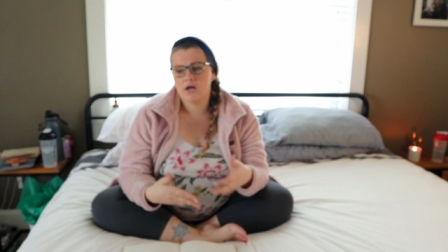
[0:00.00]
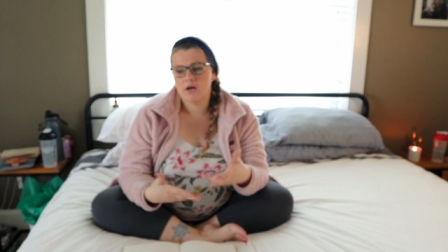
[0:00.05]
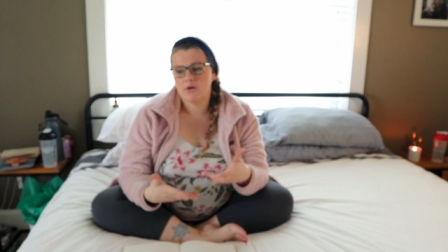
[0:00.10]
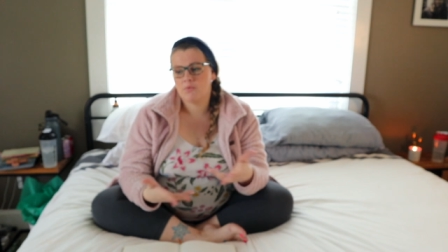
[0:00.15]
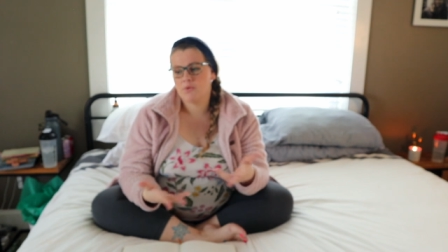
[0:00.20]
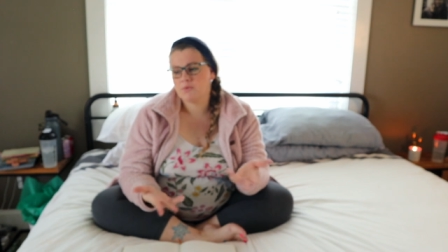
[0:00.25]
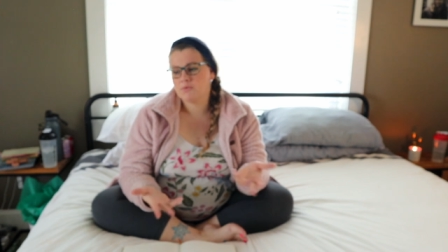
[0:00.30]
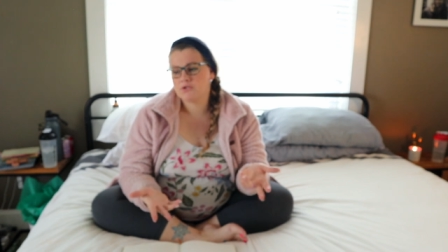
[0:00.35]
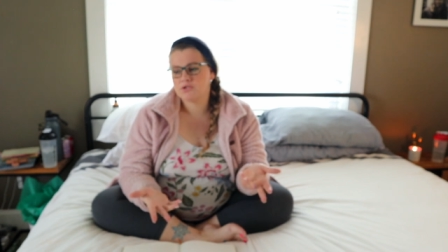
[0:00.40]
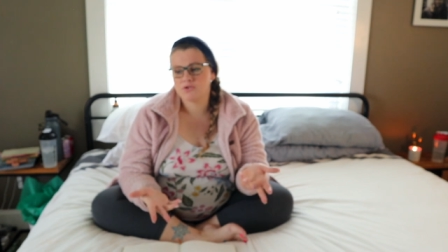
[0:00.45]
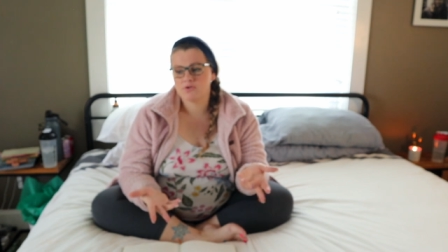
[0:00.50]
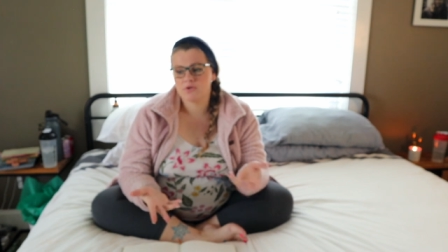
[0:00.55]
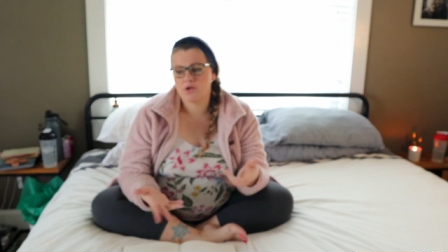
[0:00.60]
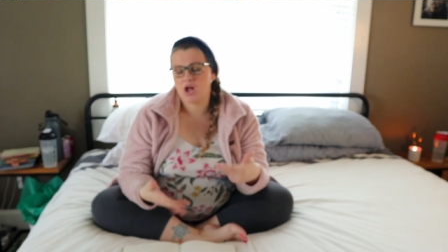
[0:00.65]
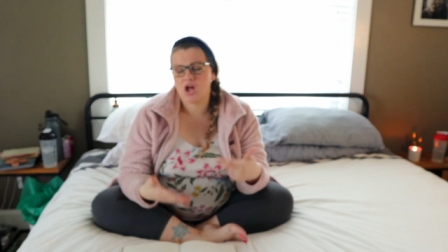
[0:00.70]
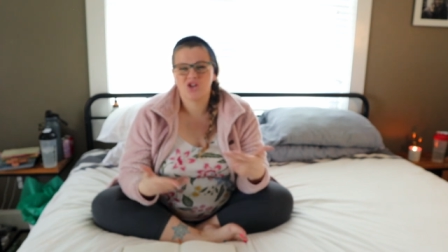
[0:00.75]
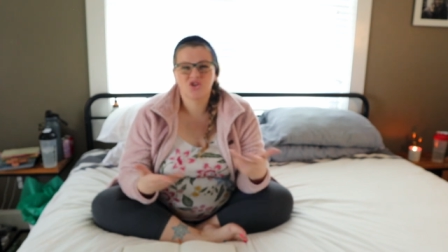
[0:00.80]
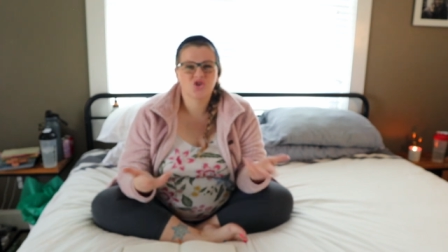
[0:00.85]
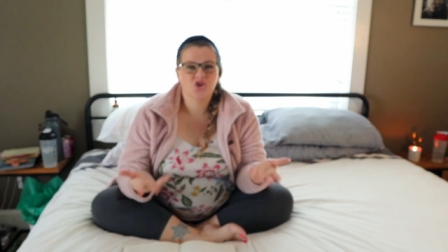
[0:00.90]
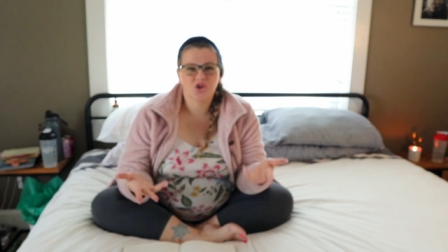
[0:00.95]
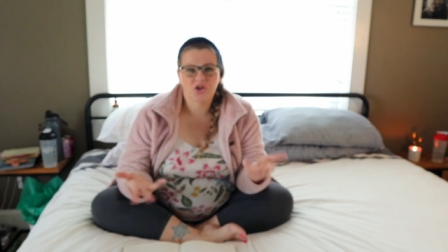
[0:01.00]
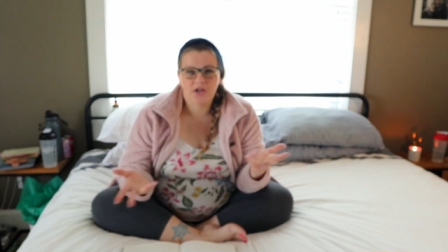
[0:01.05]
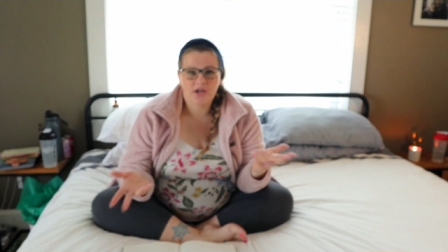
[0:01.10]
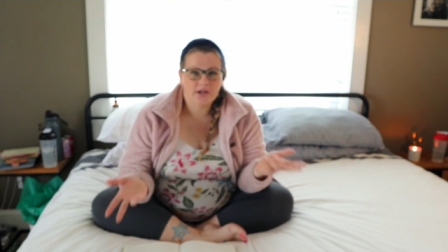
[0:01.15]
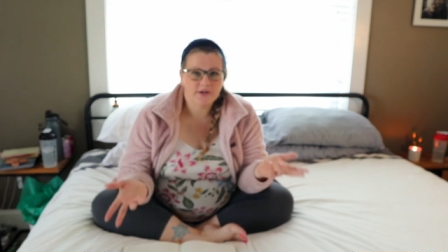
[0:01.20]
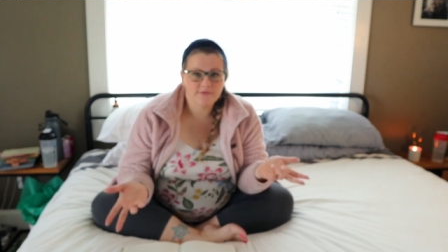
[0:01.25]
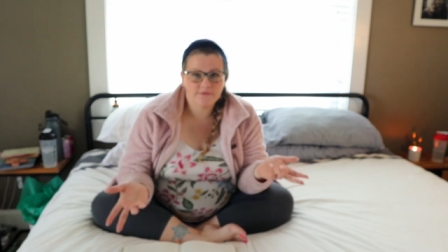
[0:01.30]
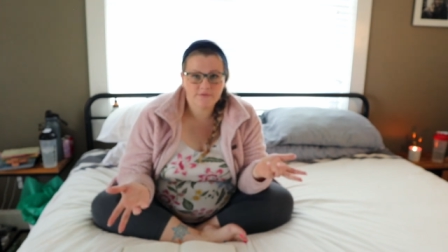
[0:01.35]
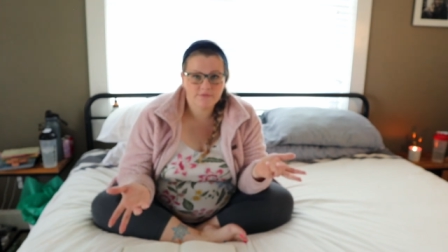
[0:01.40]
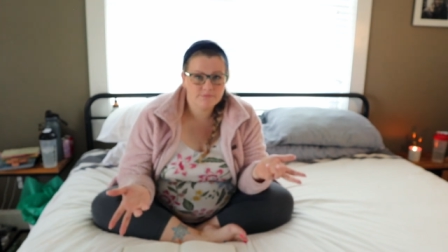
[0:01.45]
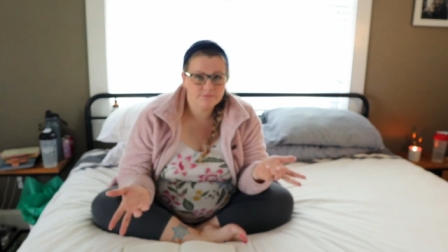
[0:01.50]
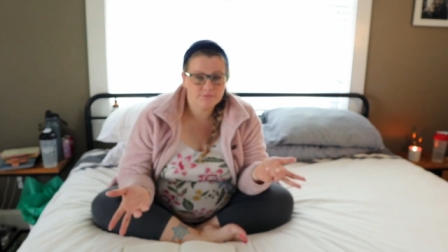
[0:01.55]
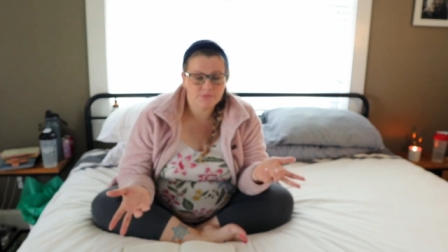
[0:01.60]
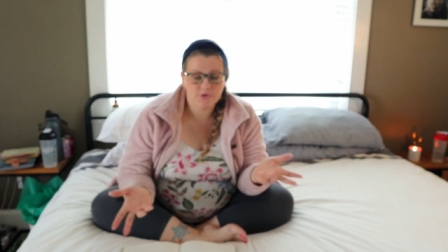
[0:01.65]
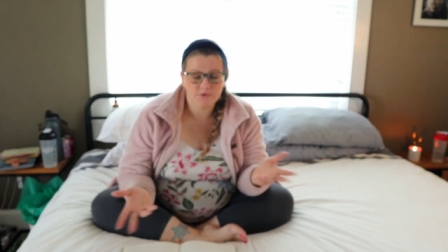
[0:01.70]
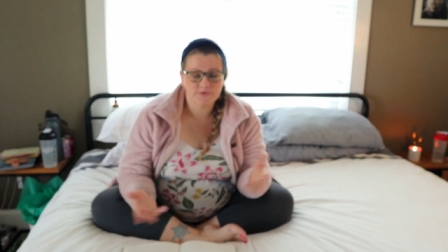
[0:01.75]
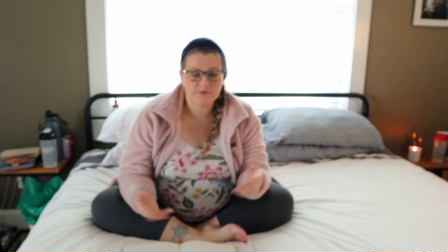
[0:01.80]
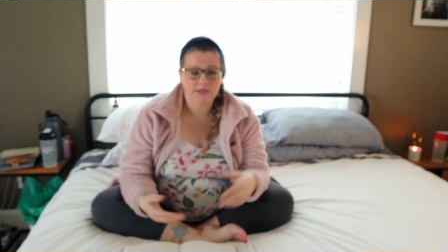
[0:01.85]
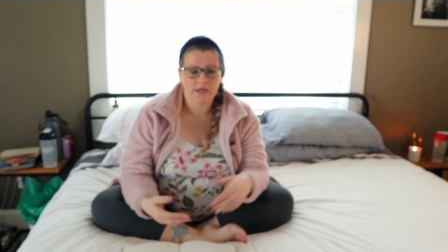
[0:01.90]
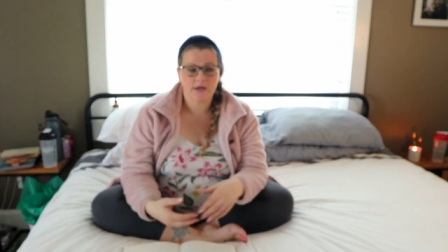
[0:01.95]
what would you, alternative
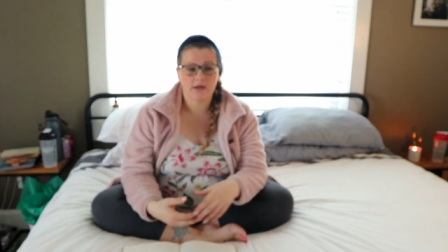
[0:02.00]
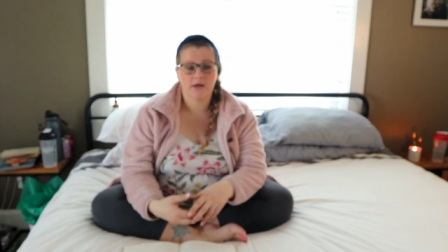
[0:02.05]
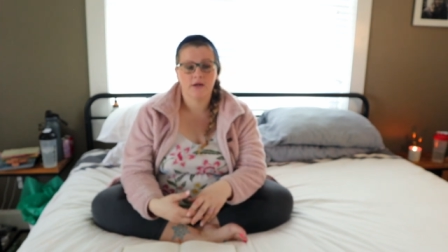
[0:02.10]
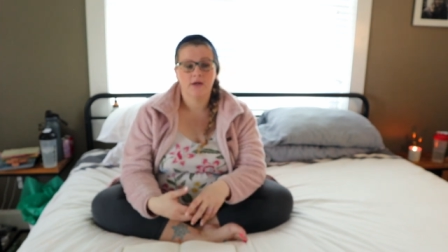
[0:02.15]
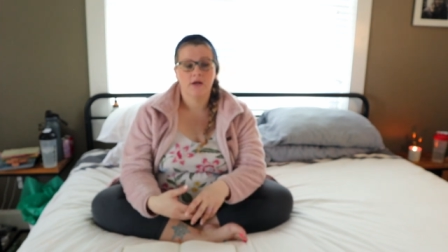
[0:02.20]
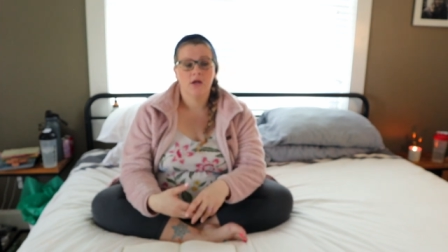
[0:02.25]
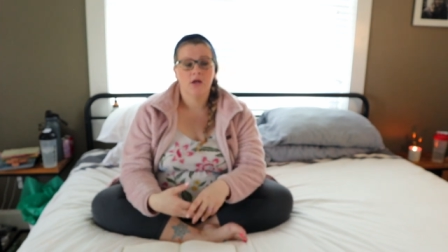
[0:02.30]
music,